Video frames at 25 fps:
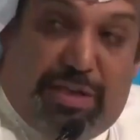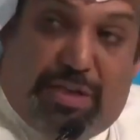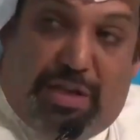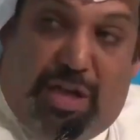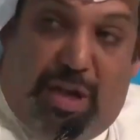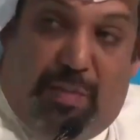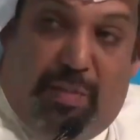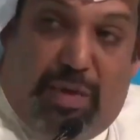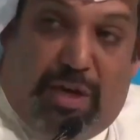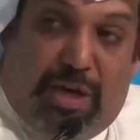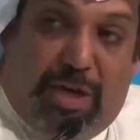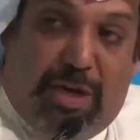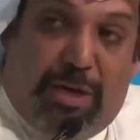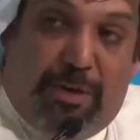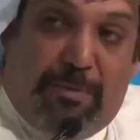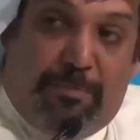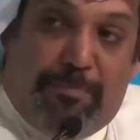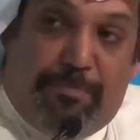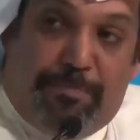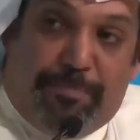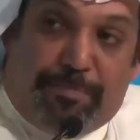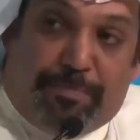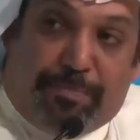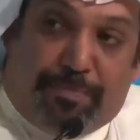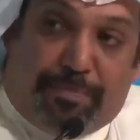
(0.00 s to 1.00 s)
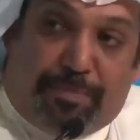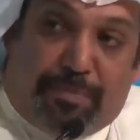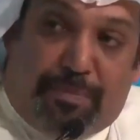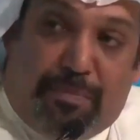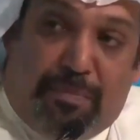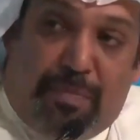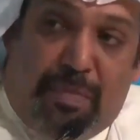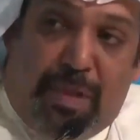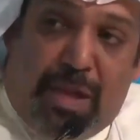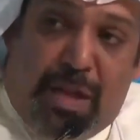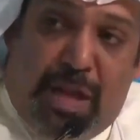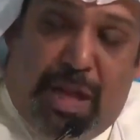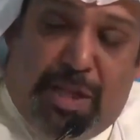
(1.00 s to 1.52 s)
it's been really a
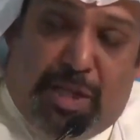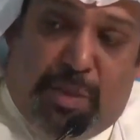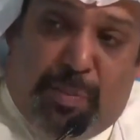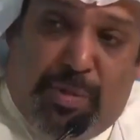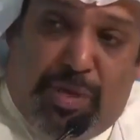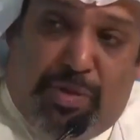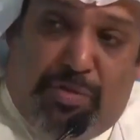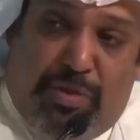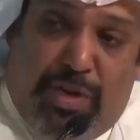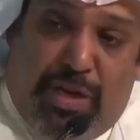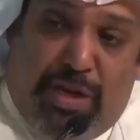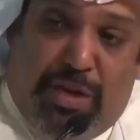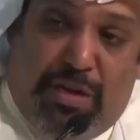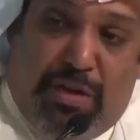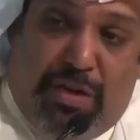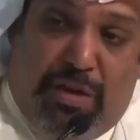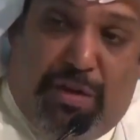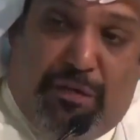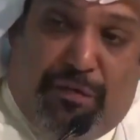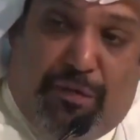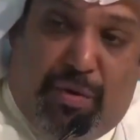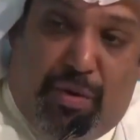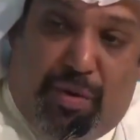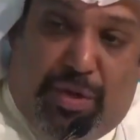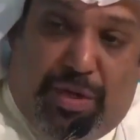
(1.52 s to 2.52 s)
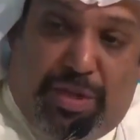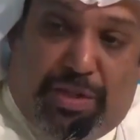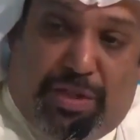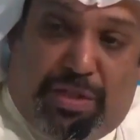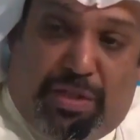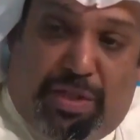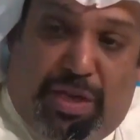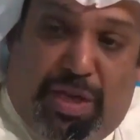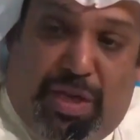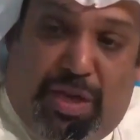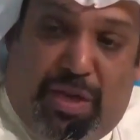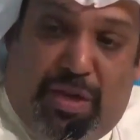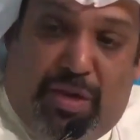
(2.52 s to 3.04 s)
focus on getting
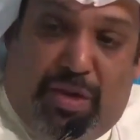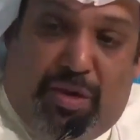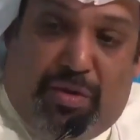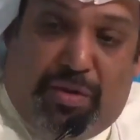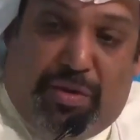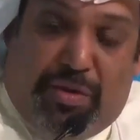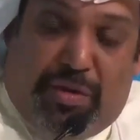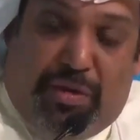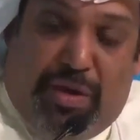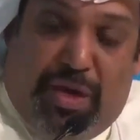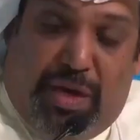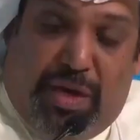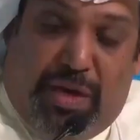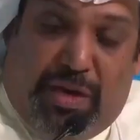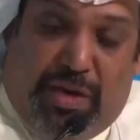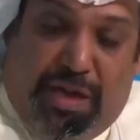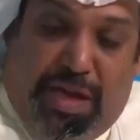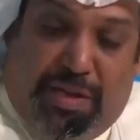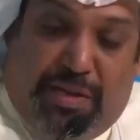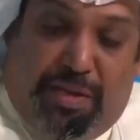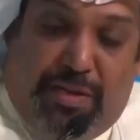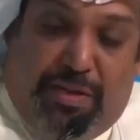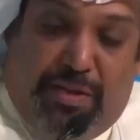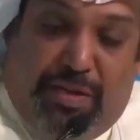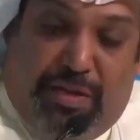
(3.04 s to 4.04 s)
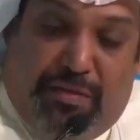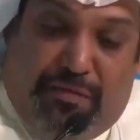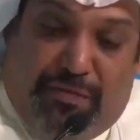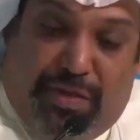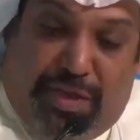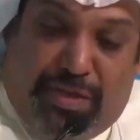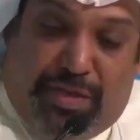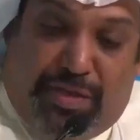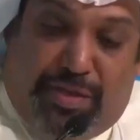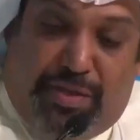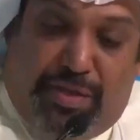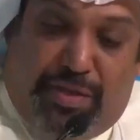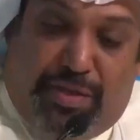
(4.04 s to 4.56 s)
the investors to see those
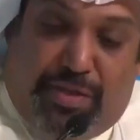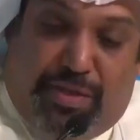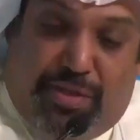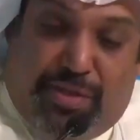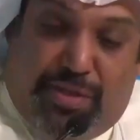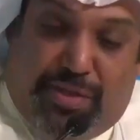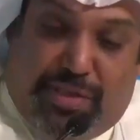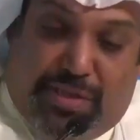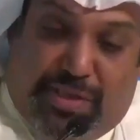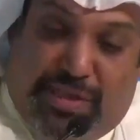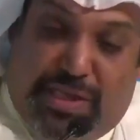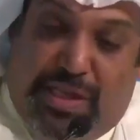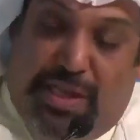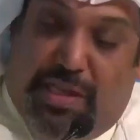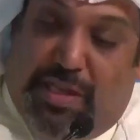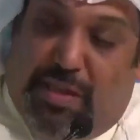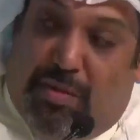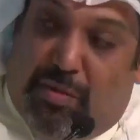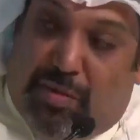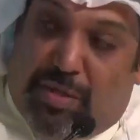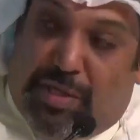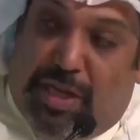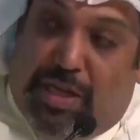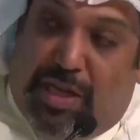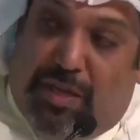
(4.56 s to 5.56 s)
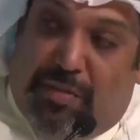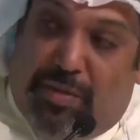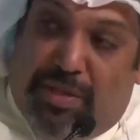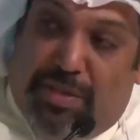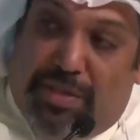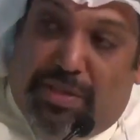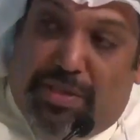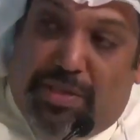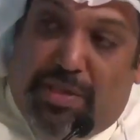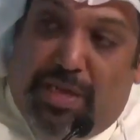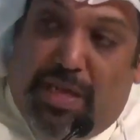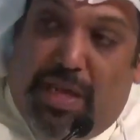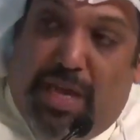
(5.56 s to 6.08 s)
elements and ensuring that
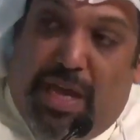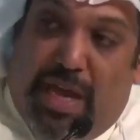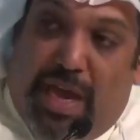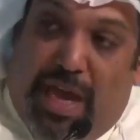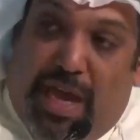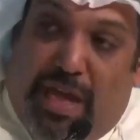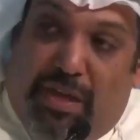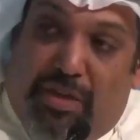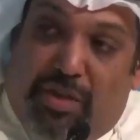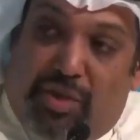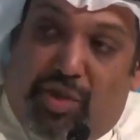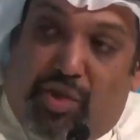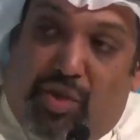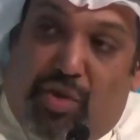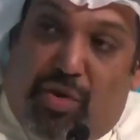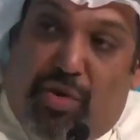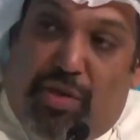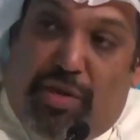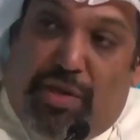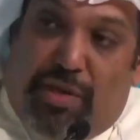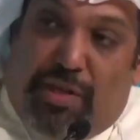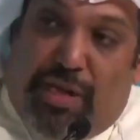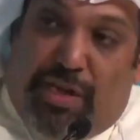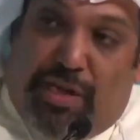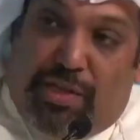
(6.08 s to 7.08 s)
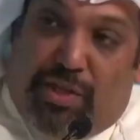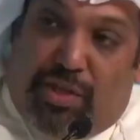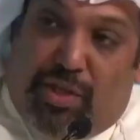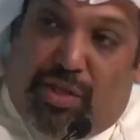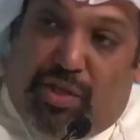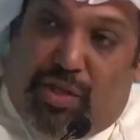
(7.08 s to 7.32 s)
as a small country,